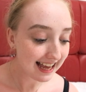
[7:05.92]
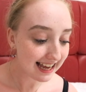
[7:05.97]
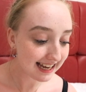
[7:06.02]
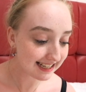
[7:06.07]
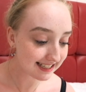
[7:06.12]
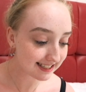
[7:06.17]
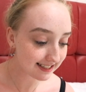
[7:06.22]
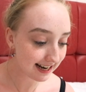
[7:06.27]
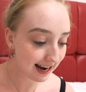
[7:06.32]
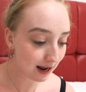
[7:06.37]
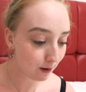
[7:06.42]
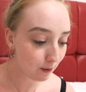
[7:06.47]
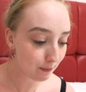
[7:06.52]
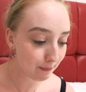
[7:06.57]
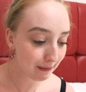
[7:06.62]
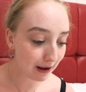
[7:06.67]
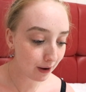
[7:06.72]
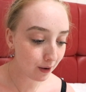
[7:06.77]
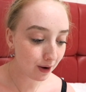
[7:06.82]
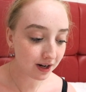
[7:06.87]
It's now
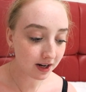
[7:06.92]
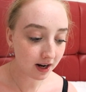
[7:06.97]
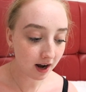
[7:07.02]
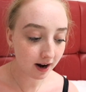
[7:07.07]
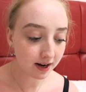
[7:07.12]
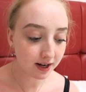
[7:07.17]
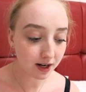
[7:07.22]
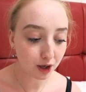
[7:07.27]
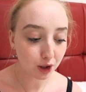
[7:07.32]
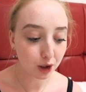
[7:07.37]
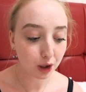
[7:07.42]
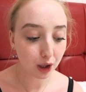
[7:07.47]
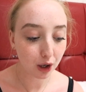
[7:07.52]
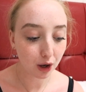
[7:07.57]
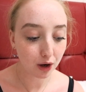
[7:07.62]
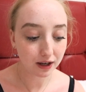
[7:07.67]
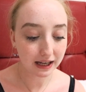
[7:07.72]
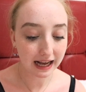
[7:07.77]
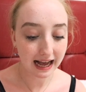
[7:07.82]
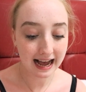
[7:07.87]
about 9
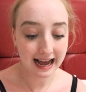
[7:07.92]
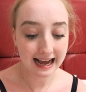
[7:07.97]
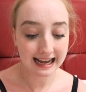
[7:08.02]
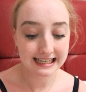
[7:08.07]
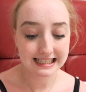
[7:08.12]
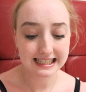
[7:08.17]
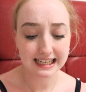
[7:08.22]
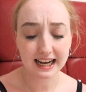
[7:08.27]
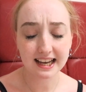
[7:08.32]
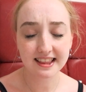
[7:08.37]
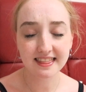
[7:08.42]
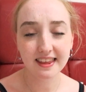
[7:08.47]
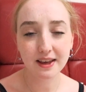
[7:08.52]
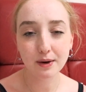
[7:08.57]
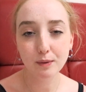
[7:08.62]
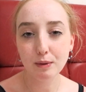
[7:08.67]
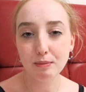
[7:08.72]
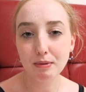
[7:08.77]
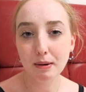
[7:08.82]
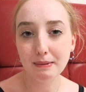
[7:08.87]
o'clock and I
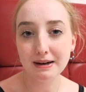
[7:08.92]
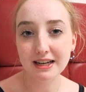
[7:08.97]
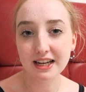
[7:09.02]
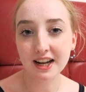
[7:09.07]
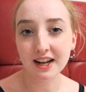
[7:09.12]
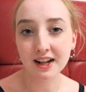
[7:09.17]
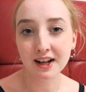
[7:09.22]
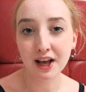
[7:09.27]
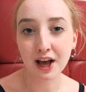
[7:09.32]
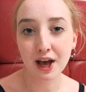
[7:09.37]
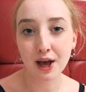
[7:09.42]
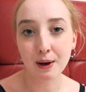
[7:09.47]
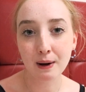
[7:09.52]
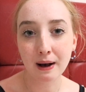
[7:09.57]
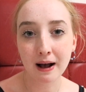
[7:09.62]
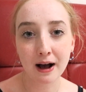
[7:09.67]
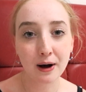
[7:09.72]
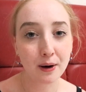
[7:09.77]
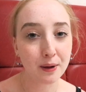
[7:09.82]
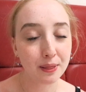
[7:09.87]
think we're probably gonna
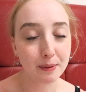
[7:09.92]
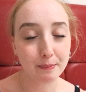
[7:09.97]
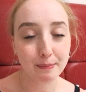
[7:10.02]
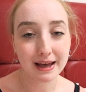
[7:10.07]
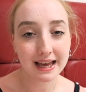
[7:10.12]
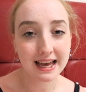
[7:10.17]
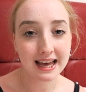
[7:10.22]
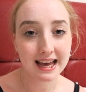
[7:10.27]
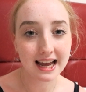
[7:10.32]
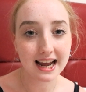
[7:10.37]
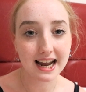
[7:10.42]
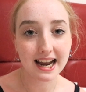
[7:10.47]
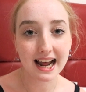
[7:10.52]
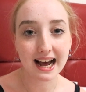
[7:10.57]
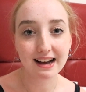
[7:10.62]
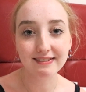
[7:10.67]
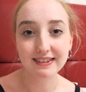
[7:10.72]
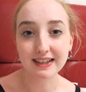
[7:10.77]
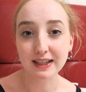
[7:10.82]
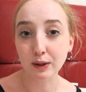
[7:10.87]
go on the pier and
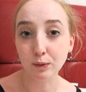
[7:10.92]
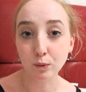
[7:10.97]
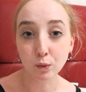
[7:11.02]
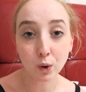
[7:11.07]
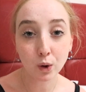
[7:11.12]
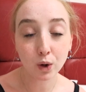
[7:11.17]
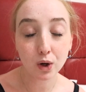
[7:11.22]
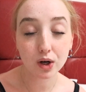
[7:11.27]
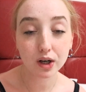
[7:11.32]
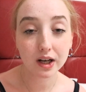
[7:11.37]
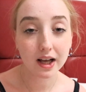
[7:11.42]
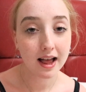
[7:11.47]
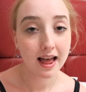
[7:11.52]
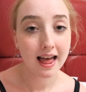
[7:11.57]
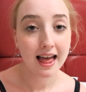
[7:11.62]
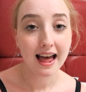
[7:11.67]
have a little walk